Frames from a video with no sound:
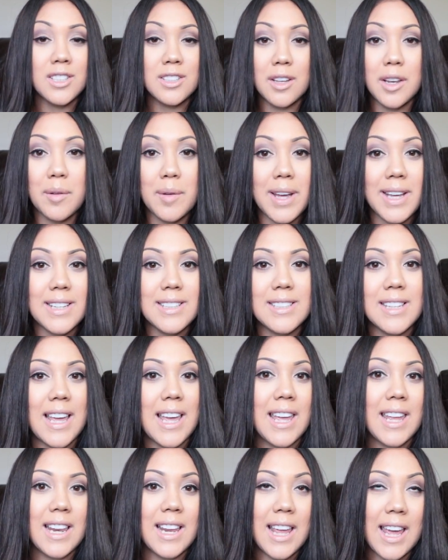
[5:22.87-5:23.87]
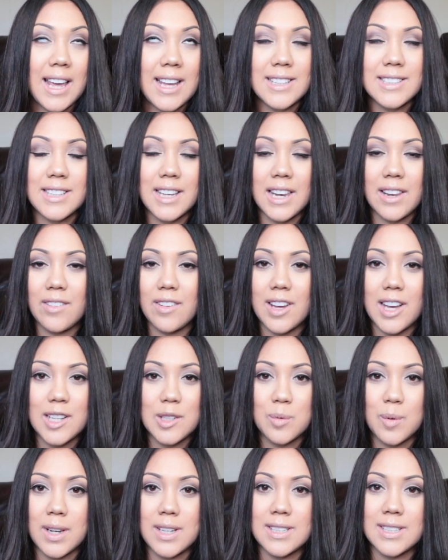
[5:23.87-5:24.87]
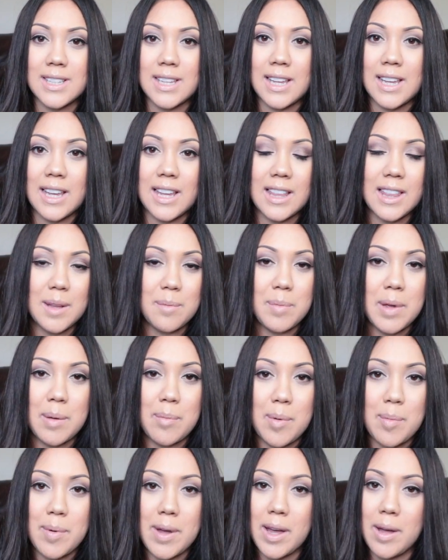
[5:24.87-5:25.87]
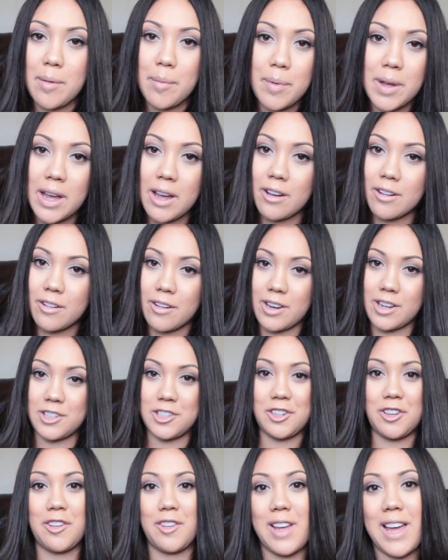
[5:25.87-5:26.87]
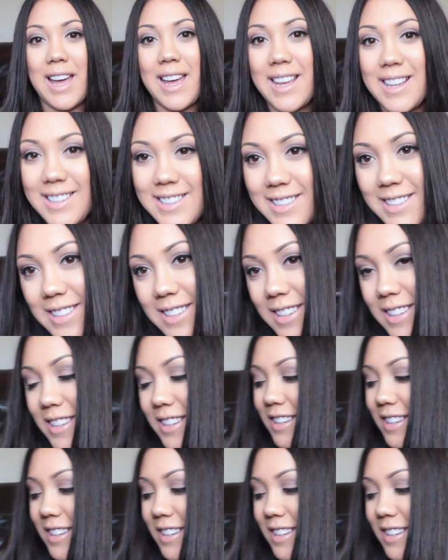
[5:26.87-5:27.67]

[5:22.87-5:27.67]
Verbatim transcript: So anyways, in case any of you guys want to see the baby bump, I'll go ahead and show you guys.